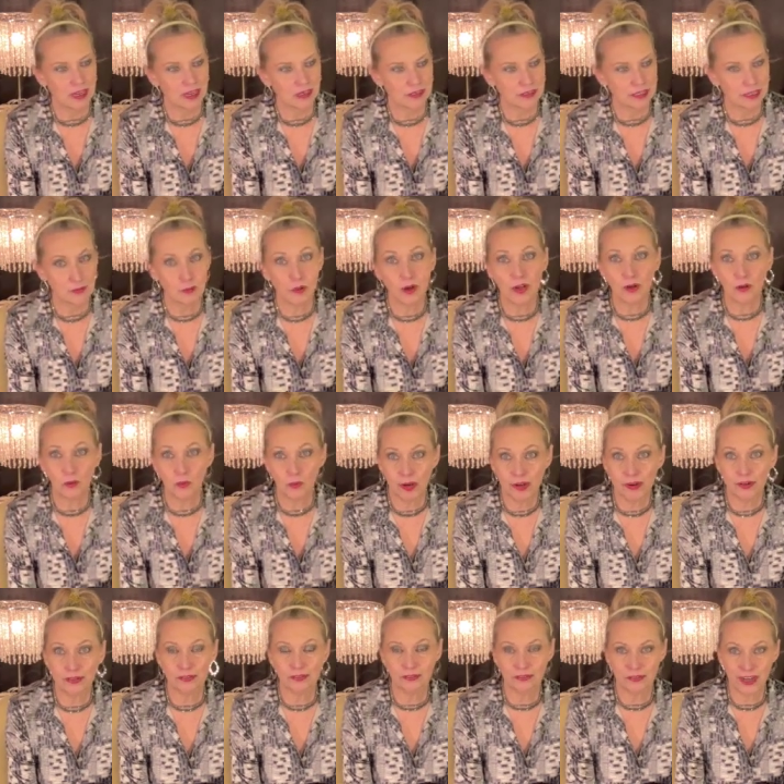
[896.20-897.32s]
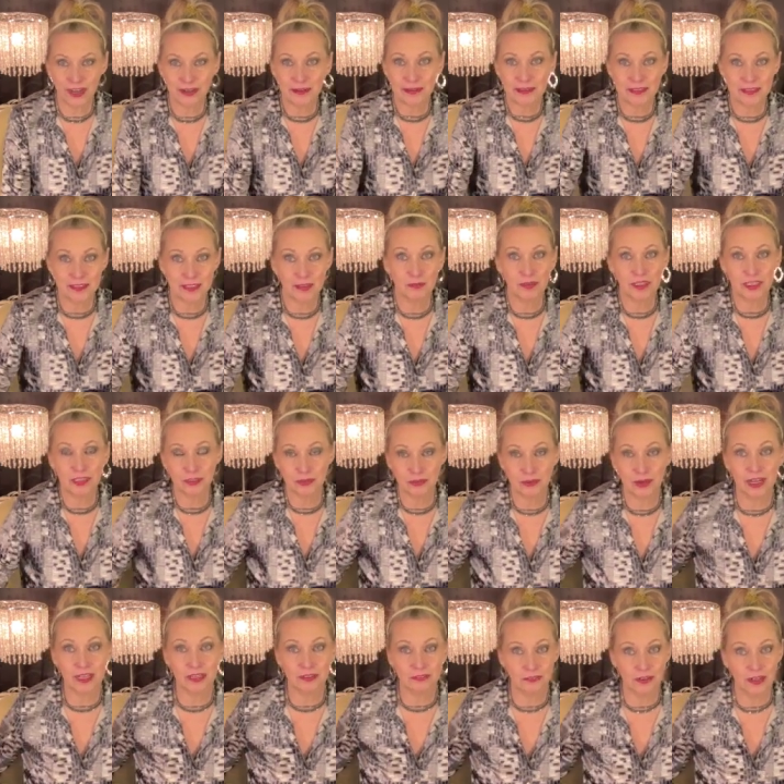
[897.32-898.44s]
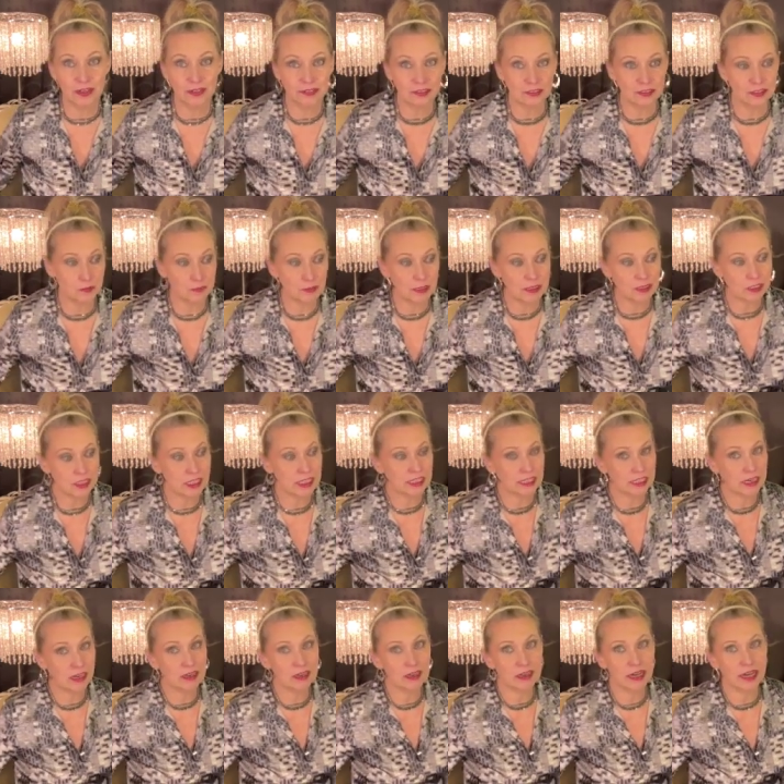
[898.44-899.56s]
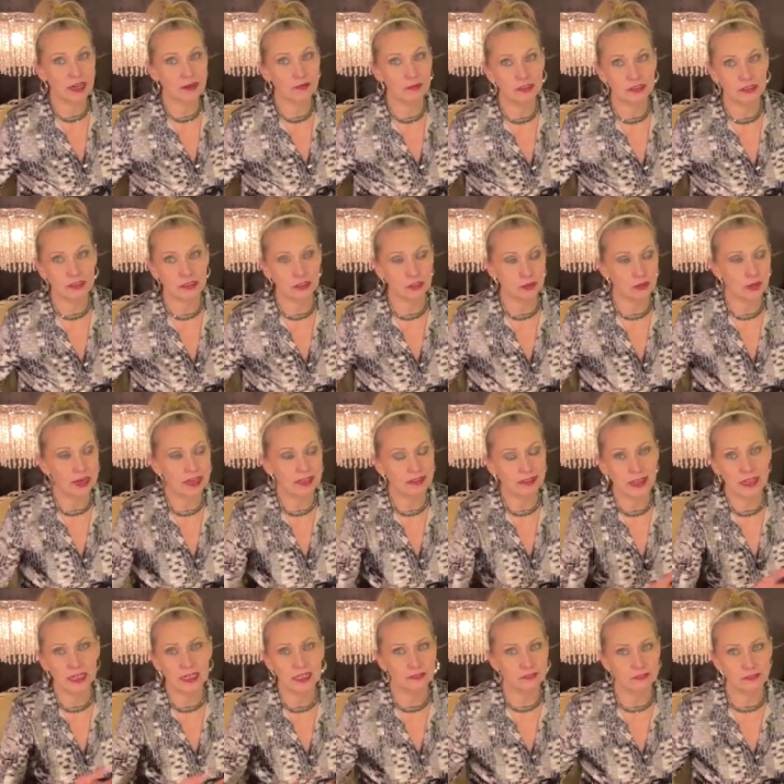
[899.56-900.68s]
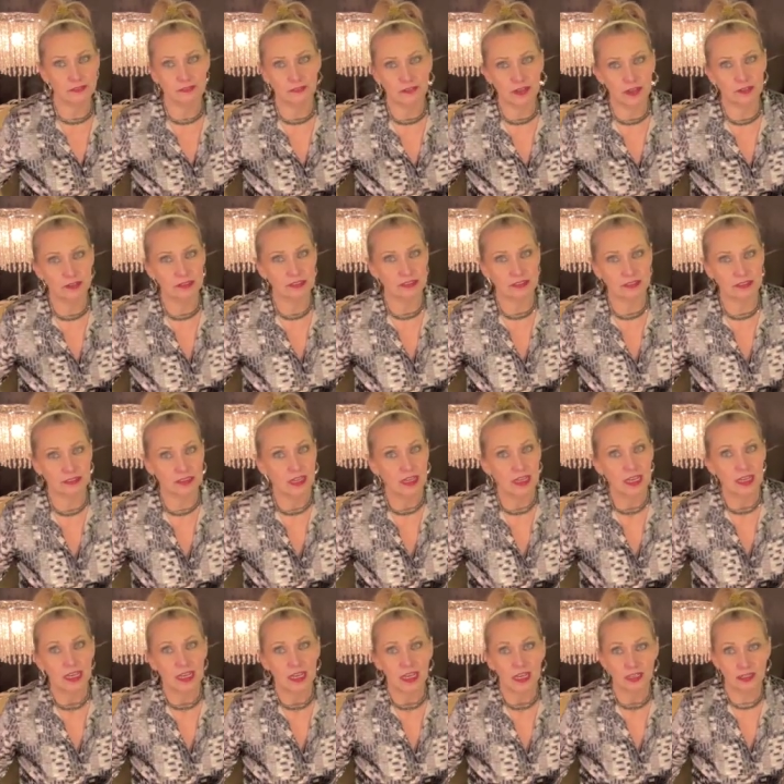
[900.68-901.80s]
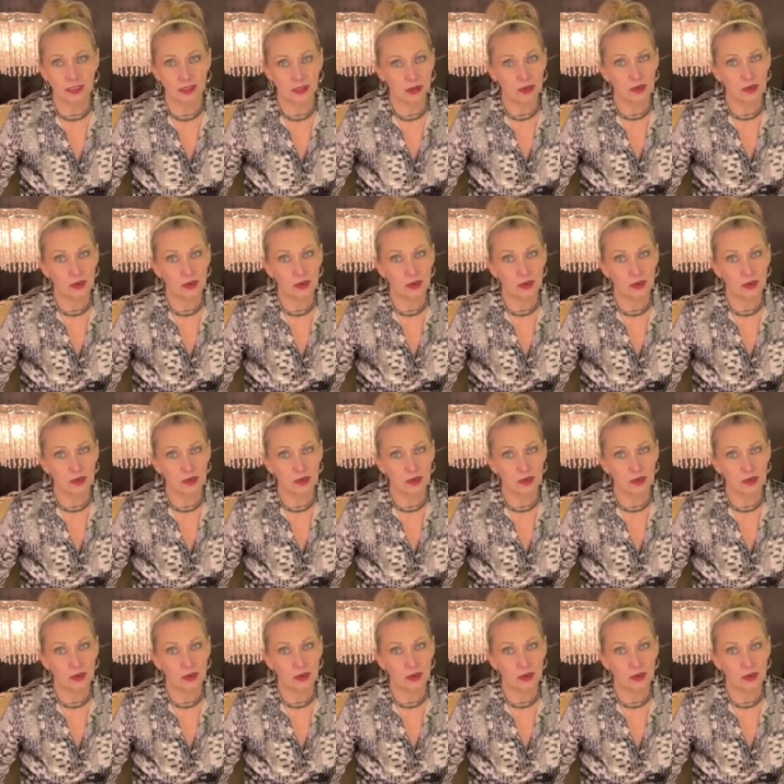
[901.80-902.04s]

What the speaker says: they want to wear the fragrance. They want to try the fragrance. Especially a young guy wants to try a lot of different fragrances. You know,